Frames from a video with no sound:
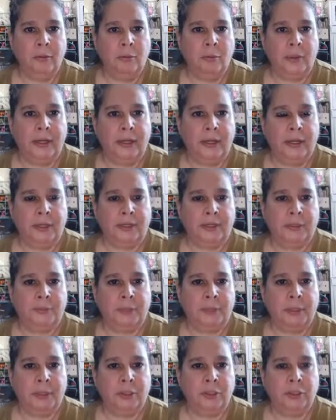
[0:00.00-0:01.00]
Wedding
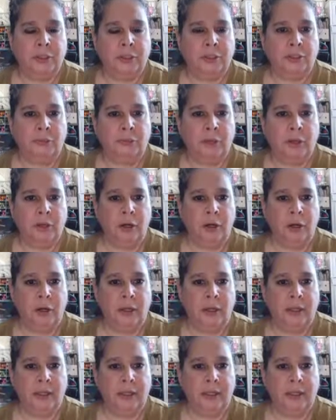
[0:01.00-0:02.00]
speeches for
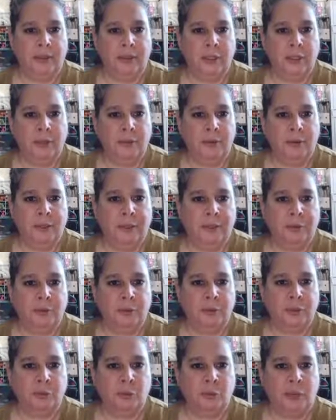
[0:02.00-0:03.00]
all. I saw one that
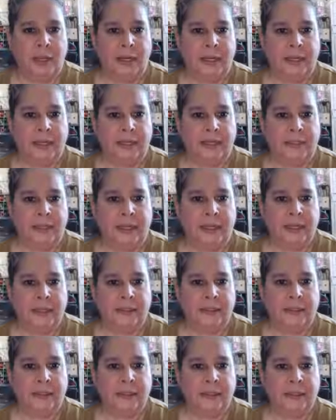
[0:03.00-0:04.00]
was wedding
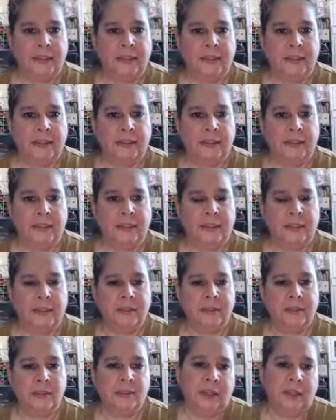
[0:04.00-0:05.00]
dances.
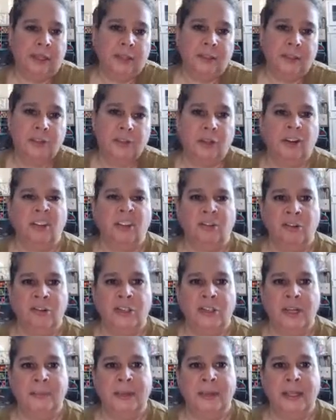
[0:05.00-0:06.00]
Okay, let's go to
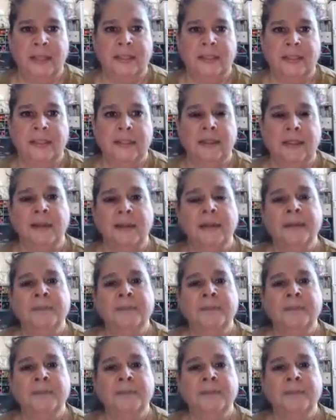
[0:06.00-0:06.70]
Crochet Made Easy.